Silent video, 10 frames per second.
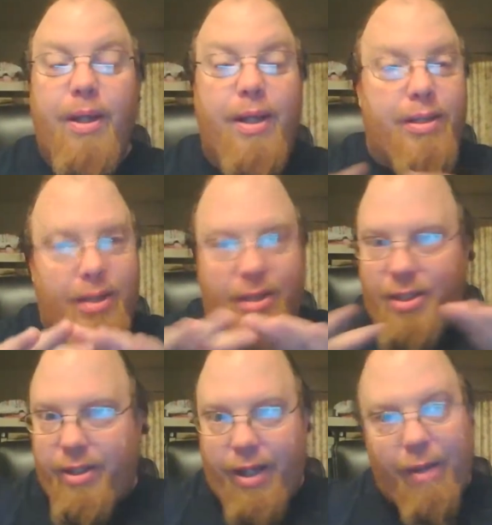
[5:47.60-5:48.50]
it's the
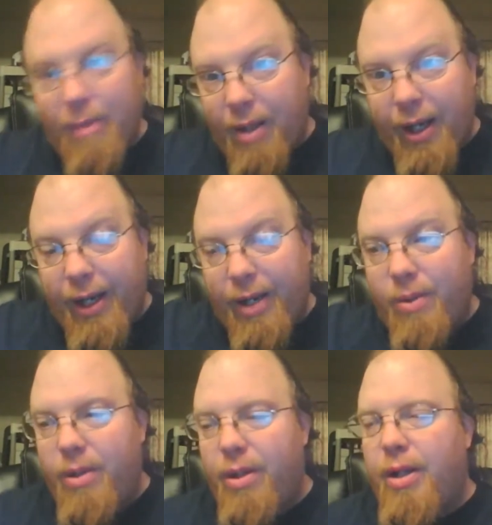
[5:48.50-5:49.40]
same
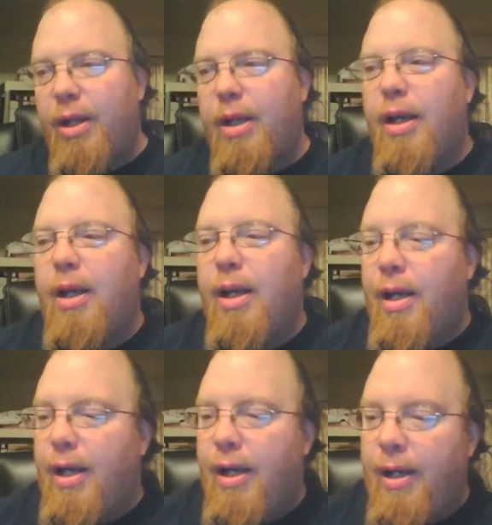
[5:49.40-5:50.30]
layout
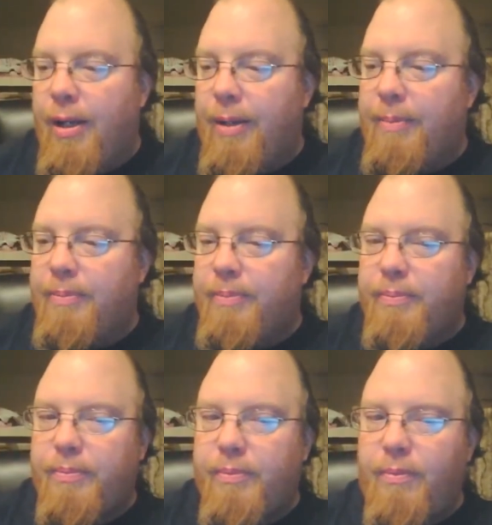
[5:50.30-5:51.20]
um,
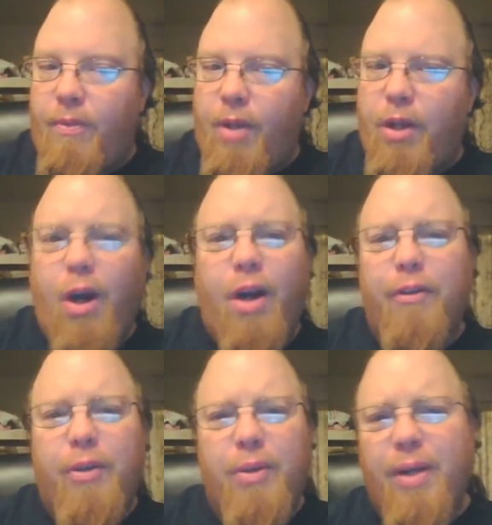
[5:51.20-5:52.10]
there are a
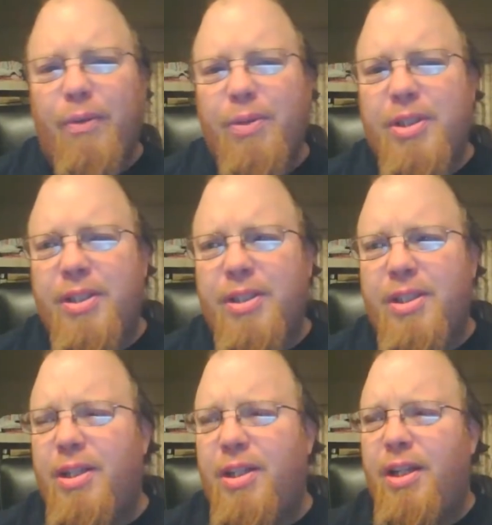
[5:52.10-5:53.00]
few
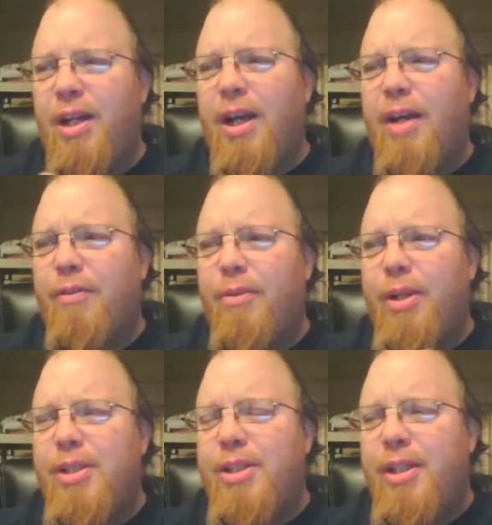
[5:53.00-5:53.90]
differences uh, for
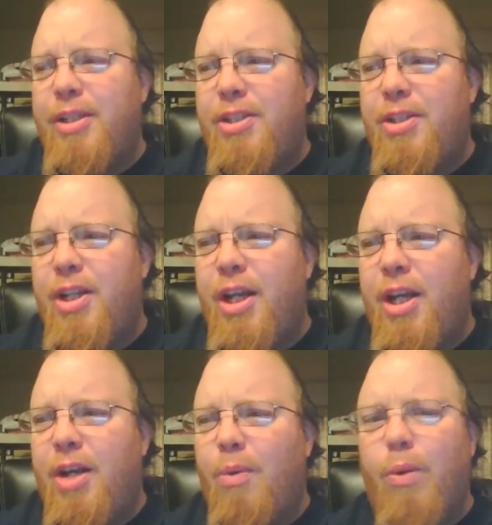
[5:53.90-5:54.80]
instance
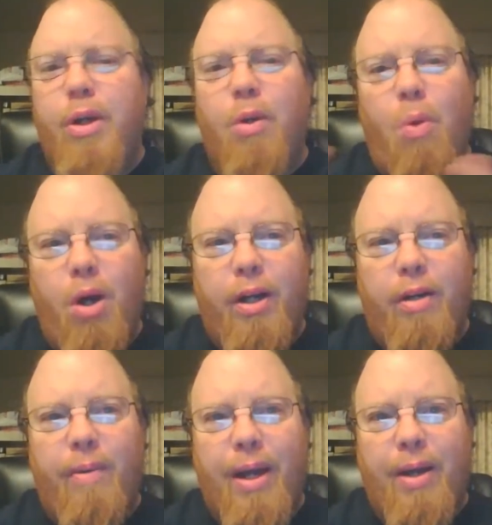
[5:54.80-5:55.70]
when you're walking
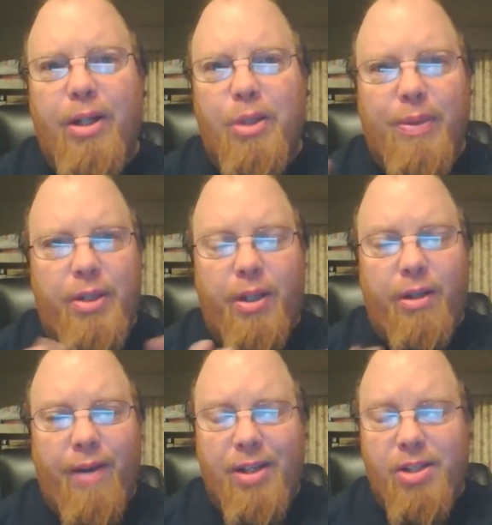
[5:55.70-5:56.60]
around, especially in the
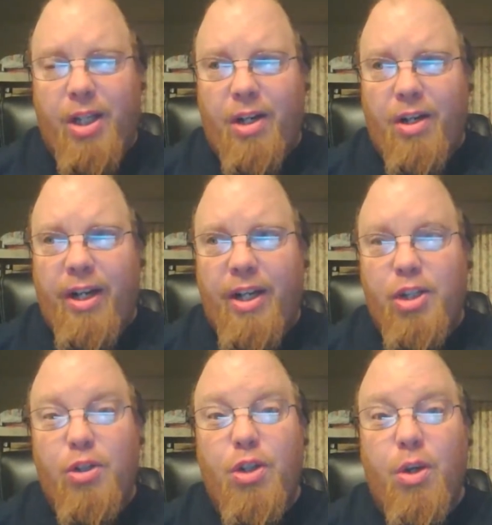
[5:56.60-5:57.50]
grassy
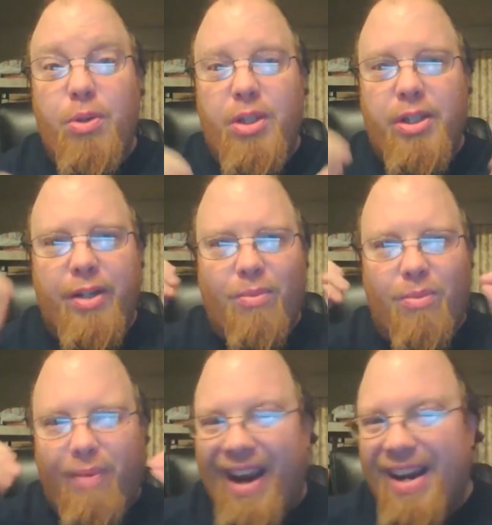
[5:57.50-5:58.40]
areas, you don't just get
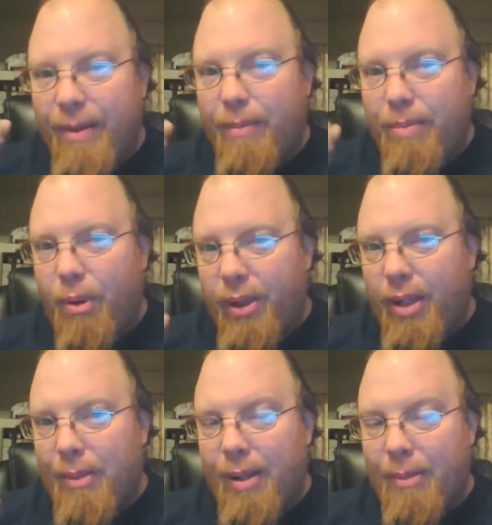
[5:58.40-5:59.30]
random
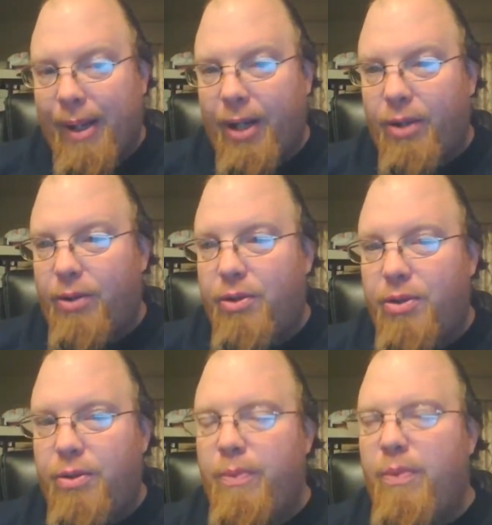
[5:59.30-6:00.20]
Pokemon
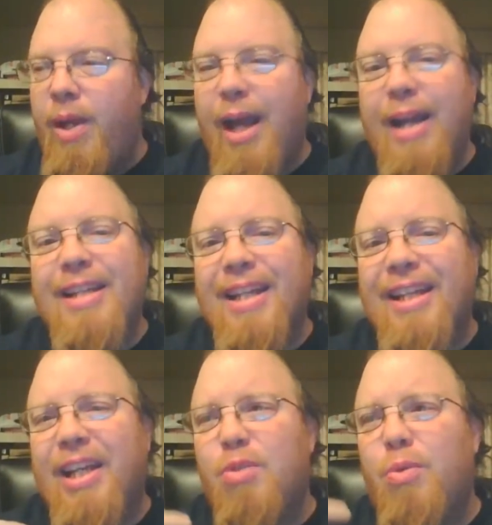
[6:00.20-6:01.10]
battles. And this, I
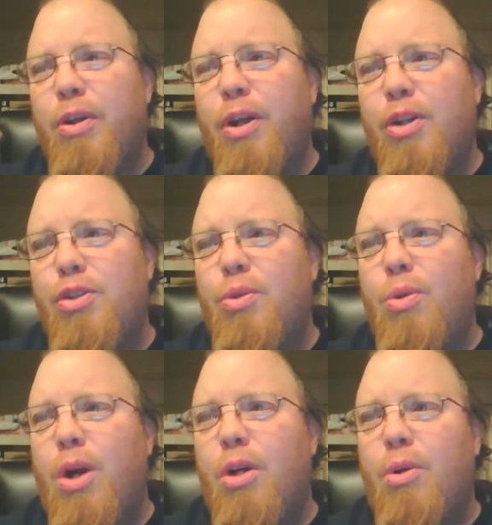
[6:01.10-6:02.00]
think, is where the two
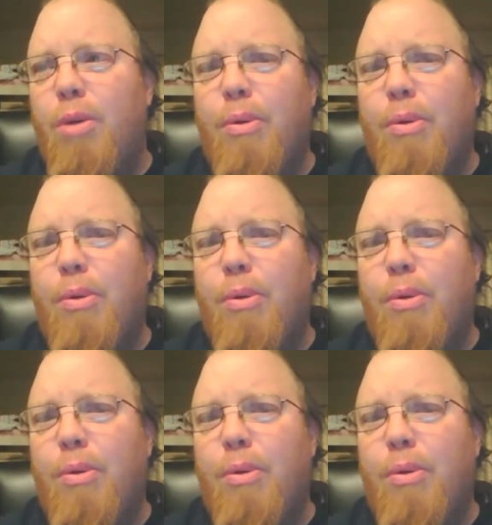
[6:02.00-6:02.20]
hardcore